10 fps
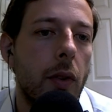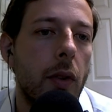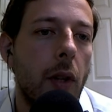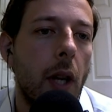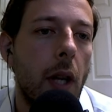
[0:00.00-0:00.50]

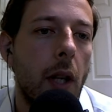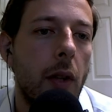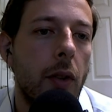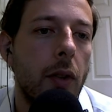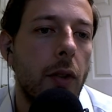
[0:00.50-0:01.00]

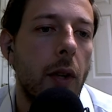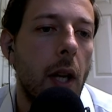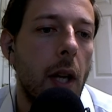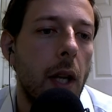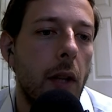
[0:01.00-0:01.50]

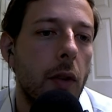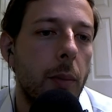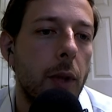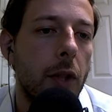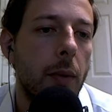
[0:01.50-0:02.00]
Takes,
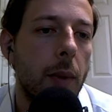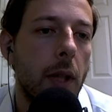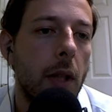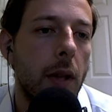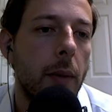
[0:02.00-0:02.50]
bishop
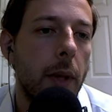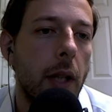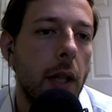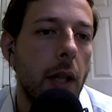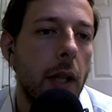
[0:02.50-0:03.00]

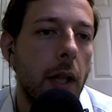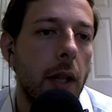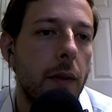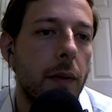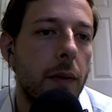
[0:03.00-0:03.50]
e3, knight
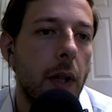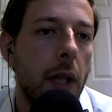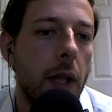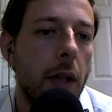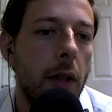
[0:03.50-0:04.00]

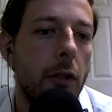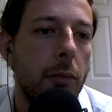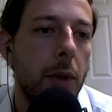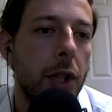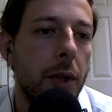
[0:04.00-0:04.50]

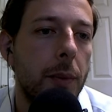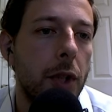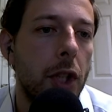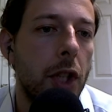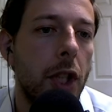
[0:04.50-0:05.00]
f5, bishop
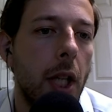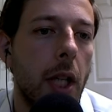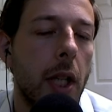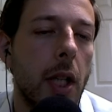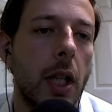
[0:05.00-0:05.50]

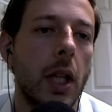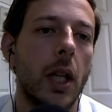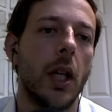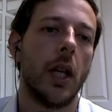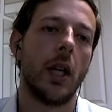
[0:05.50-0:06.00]
check.
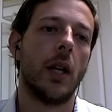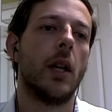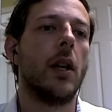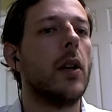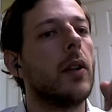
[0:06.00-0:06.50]

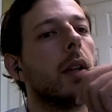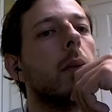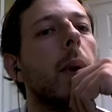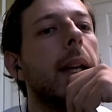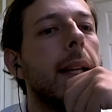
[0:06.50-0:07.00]

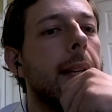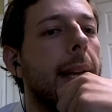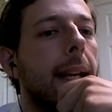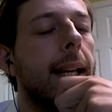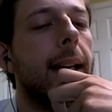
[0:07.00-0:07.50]
Can white
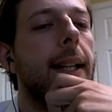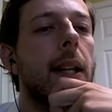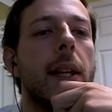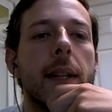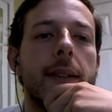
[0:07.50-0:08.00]
gain
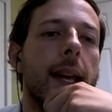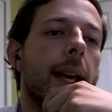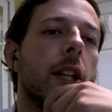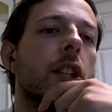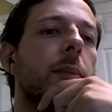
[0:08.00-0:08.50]
anything
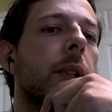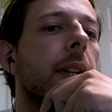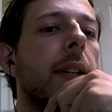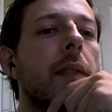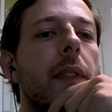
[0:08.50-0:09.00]
tangible
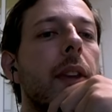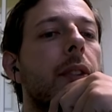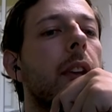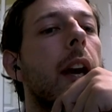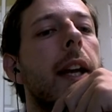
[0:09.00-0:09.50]
out of
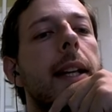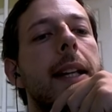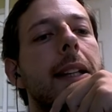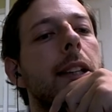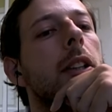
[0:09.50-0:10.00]
this line
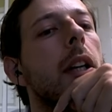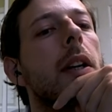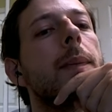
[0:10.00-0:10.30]
here?